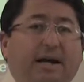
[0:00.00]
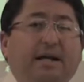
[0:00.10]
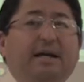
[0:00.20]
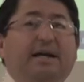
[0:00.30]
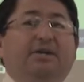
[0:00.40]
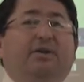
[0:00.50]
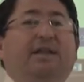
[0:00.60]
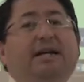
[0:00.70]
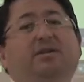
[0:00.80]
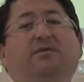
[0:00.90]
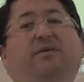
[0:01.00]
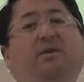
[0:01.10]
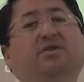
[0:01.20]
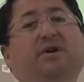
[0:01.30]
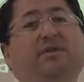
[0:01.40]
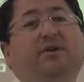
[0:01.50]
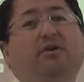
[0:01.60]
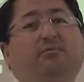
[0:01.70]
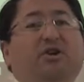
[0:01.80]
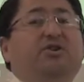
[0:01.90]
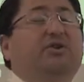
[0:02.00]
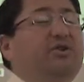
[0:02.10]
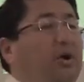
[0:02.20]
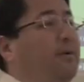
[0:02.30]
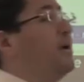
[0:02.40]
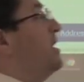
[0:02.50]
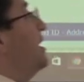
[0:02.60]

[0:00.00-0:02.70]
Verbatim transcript: Right? So that falls under commercial. So